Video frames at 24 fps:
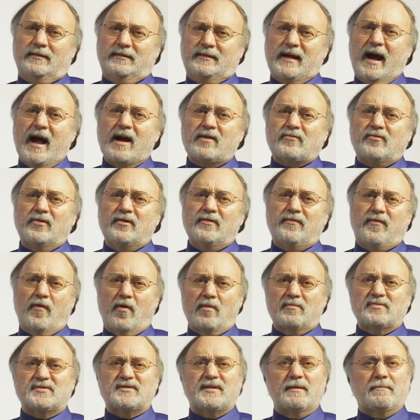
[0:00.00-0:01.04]
Doctrine
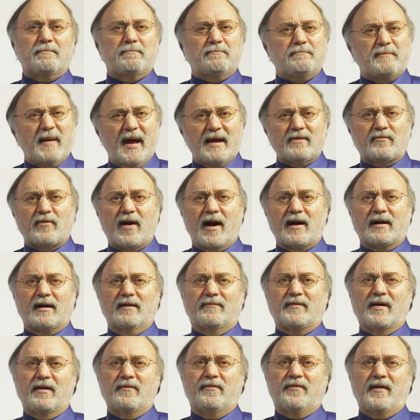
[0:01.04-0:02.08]
forms the bedrock
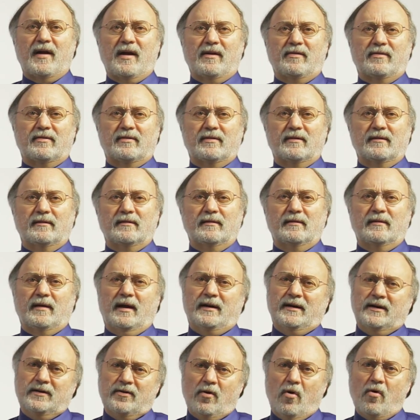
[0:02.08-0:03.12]
of our faith,
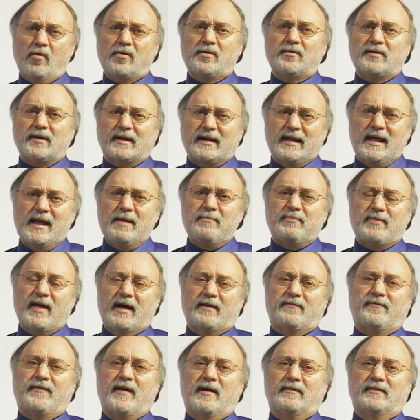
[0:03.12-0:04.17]
and in order to keep
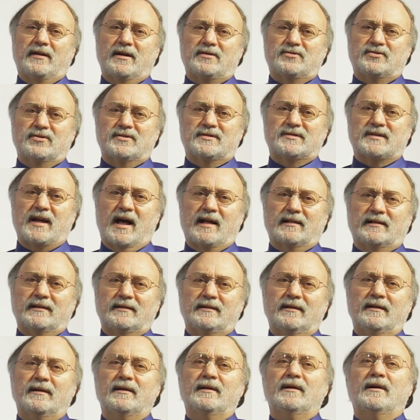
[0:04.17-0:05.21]
that foundation
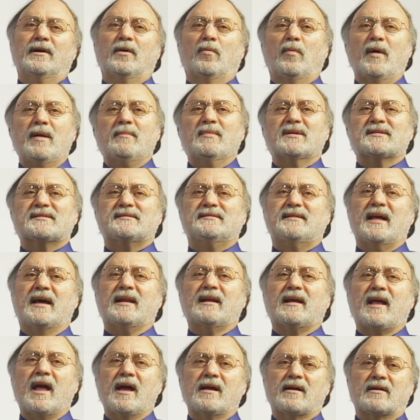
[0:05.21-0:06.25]
solid, we must
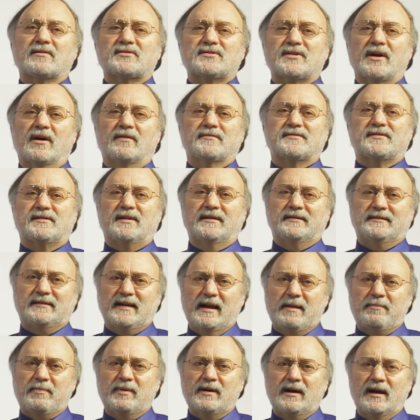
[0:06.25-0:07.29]
dedicate ourselves to
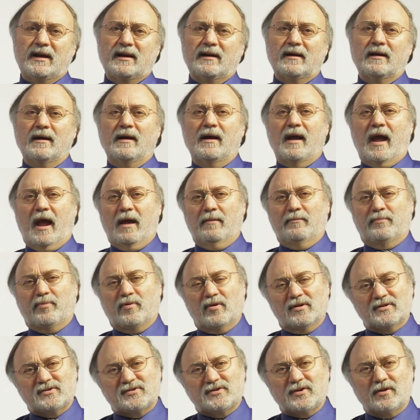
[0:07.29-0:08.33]
deepening and
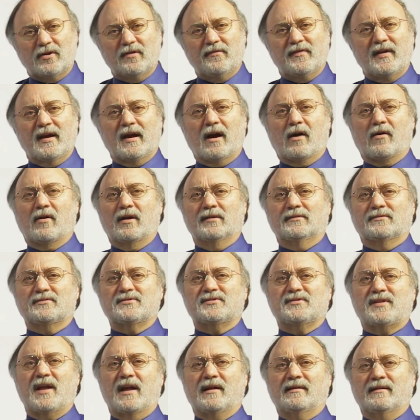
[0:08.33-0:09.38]
preserving our
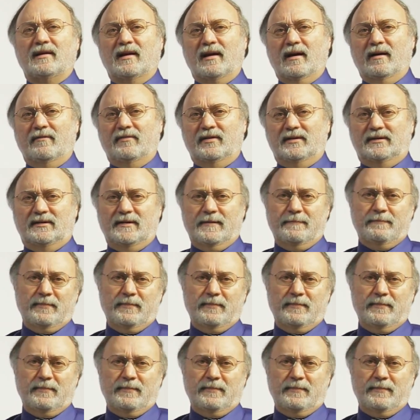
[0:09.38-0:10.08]
understanding of it.